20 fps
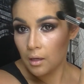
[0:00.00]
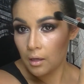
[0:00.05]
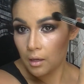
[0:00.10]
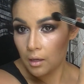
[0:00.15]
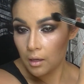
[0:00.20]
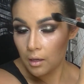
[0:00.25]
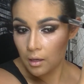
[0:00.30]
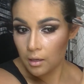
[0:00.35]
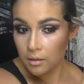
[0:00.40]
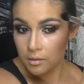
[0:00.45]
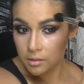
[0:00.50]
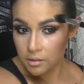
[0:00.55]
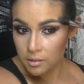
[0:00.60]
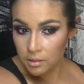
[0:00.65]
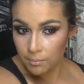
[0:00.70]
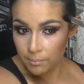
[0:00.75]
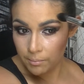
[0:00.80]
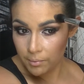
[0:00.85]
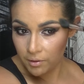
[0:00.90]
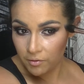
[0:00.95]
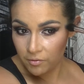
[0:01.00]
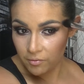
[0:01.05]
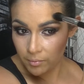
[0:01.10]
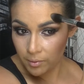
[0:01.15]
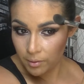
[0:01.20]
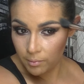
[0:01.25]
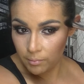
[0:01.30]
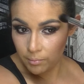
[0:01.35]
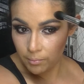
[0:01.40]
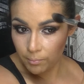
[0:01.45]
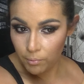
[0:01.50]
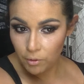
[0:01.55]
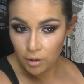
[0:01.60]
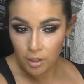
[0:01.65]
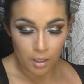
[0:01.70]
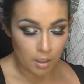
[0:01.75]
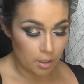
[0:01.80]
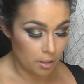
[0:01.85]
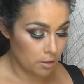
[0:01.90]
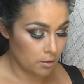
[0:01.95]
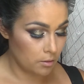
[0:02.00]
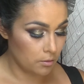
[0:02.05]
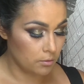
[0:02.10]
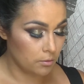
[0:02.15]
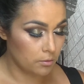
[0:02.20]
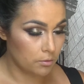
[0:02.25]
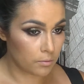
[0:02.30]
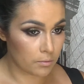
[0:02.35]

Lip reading: and just above my brows.